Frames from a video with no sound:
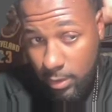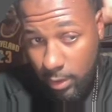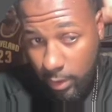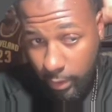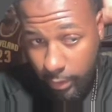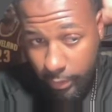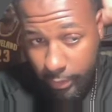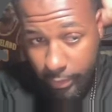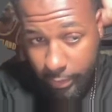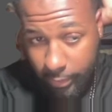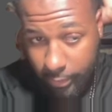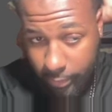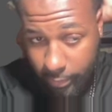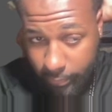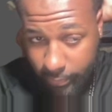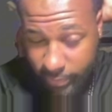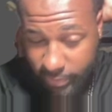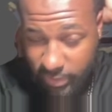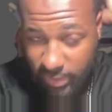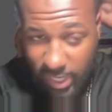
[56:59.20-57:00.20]

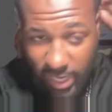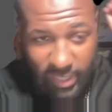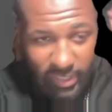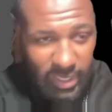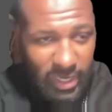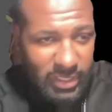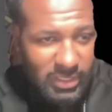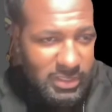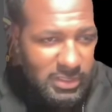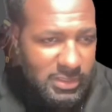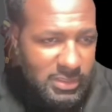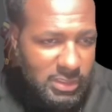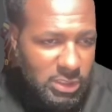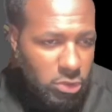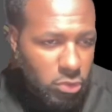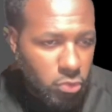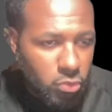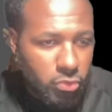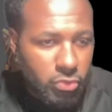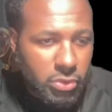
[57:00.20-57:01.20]
Let's see. I need to see
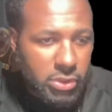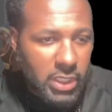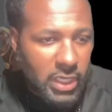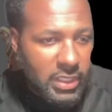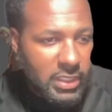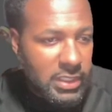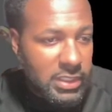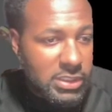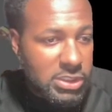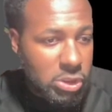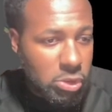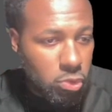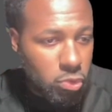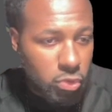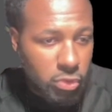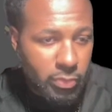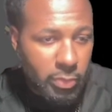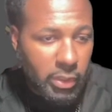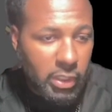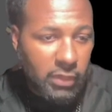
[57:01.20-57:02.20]

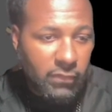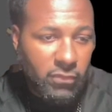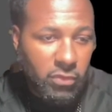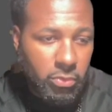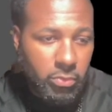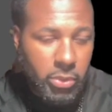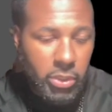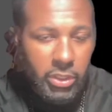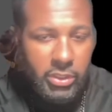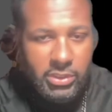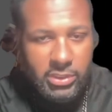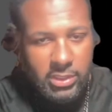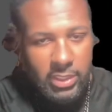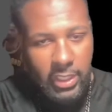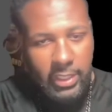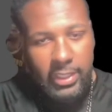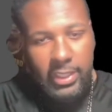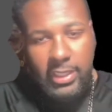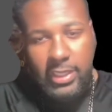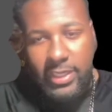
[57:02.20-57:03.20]
who's playing for the Bucks.
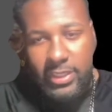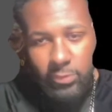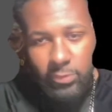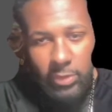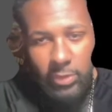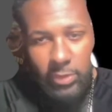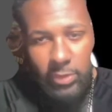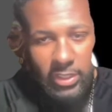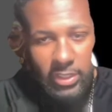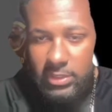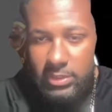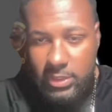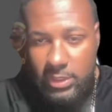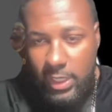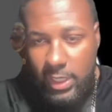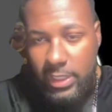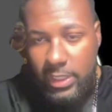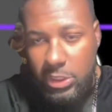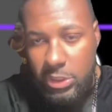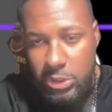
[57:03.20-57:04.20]
That's what I need to see.
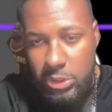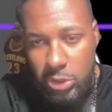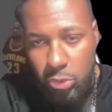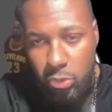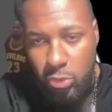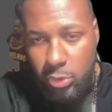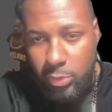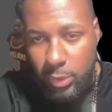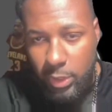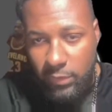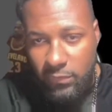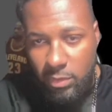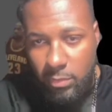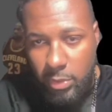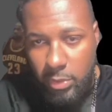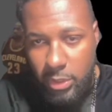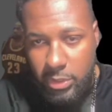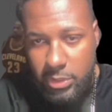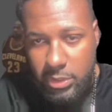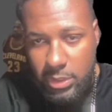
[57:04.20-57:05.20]
to see who's playing for the
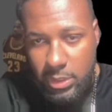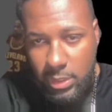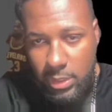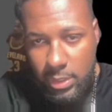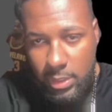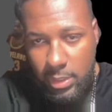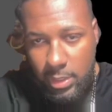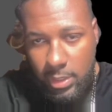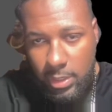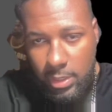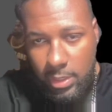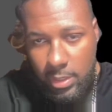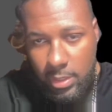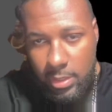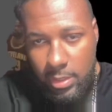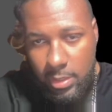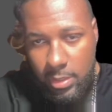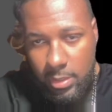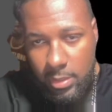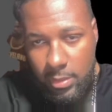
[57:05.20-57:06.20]
Bucks,
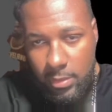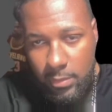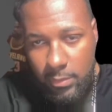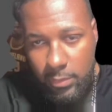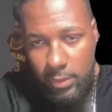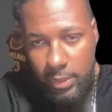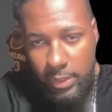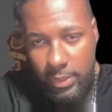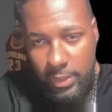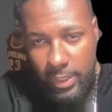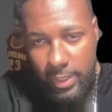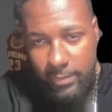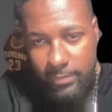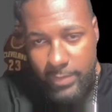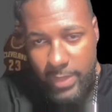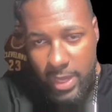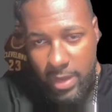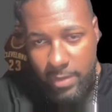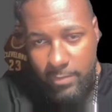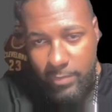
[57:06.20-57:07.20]
because
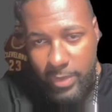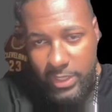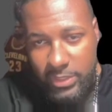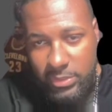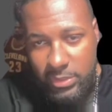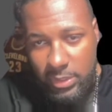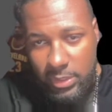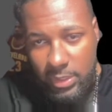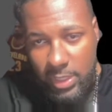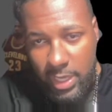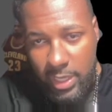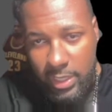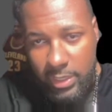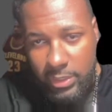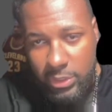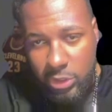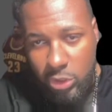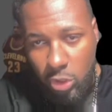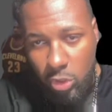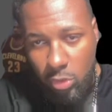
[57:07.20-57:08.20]
that basically kind of
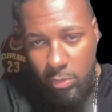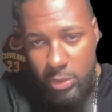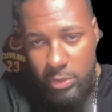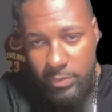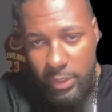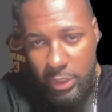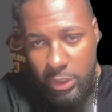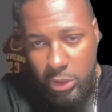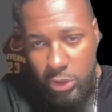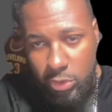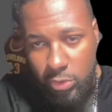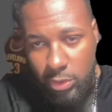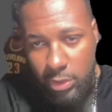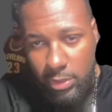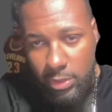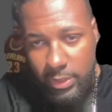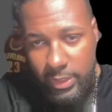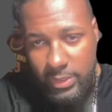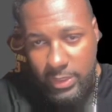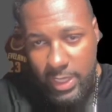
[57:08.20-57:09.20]
determines my
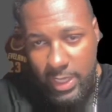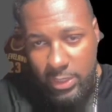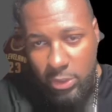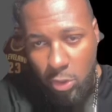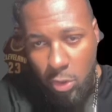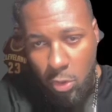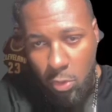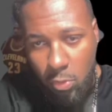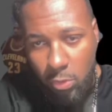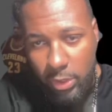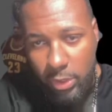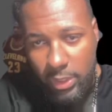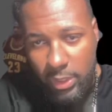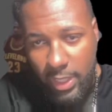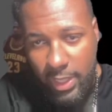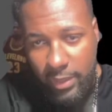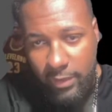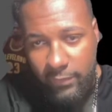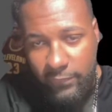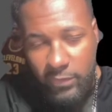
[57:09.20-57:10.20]
injury. Like I don't really
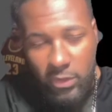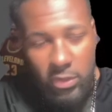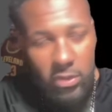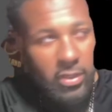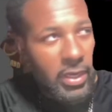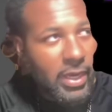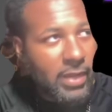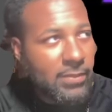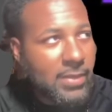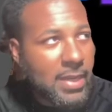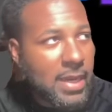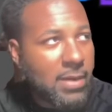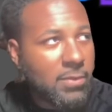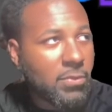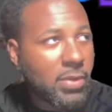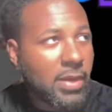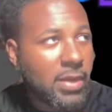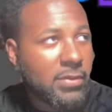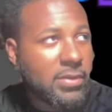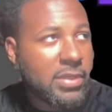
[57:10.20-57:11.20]
have. I'm not
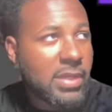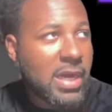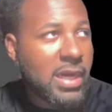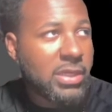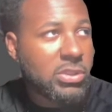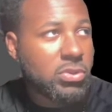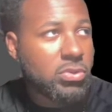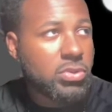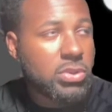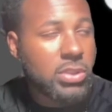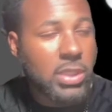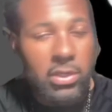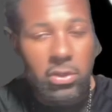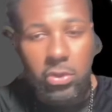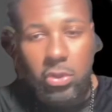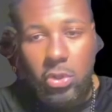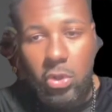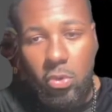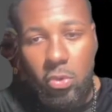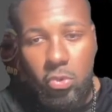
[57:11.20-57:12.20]
a doctor, so I
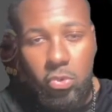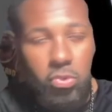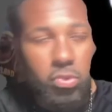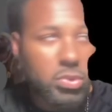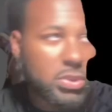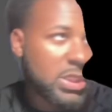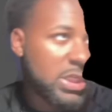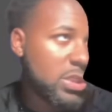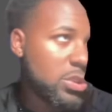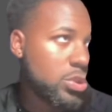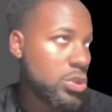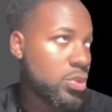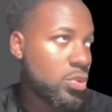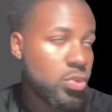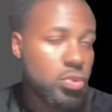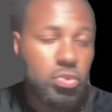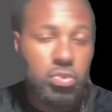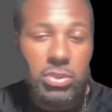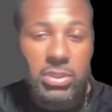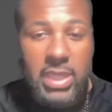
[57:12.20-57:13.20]
don't know who's injured,
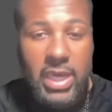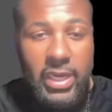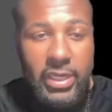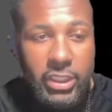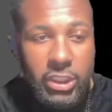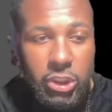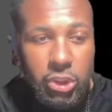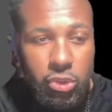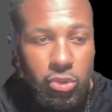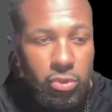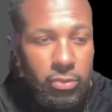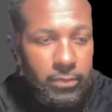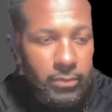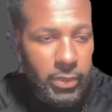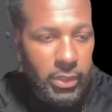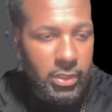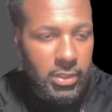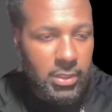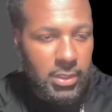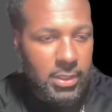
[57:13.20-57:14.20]
who's not injured.
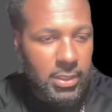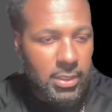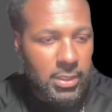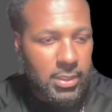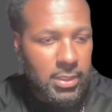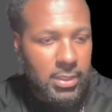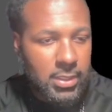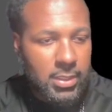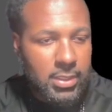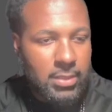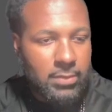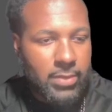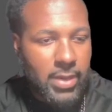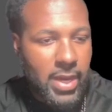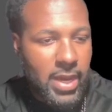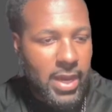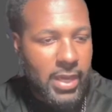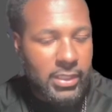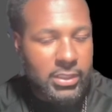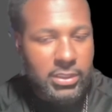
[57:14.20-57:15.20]
But
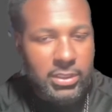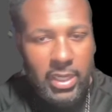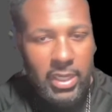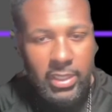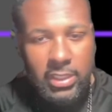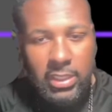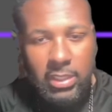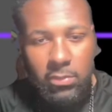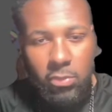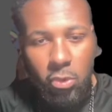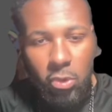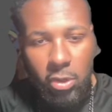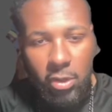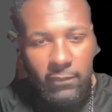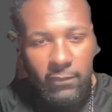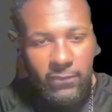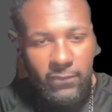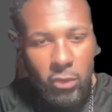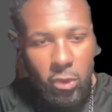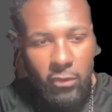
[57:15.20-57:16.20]
I need more
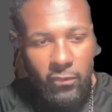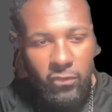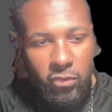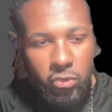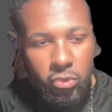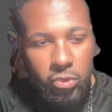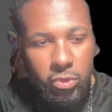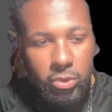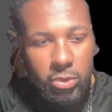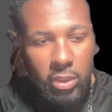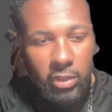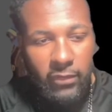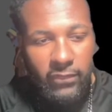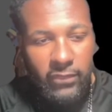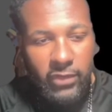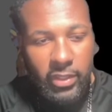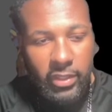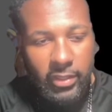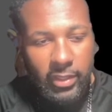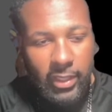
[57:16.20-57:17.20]
info of
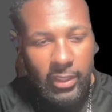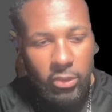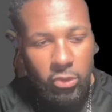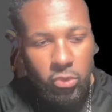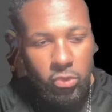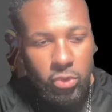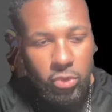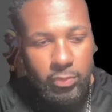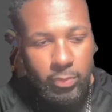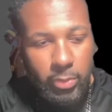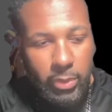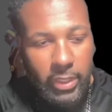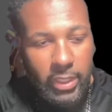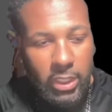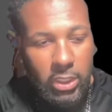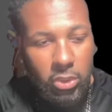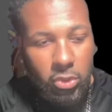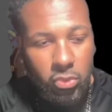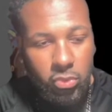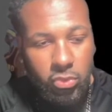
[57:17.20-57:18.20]
who's
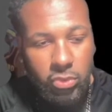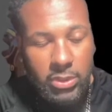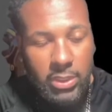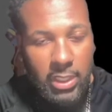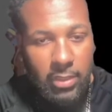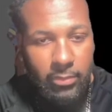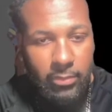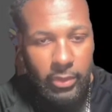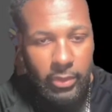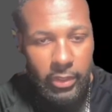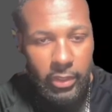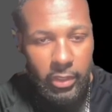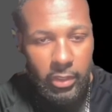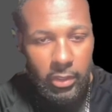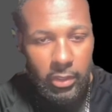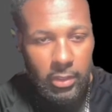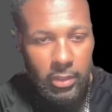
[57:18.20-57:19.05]
playing, who's not playing.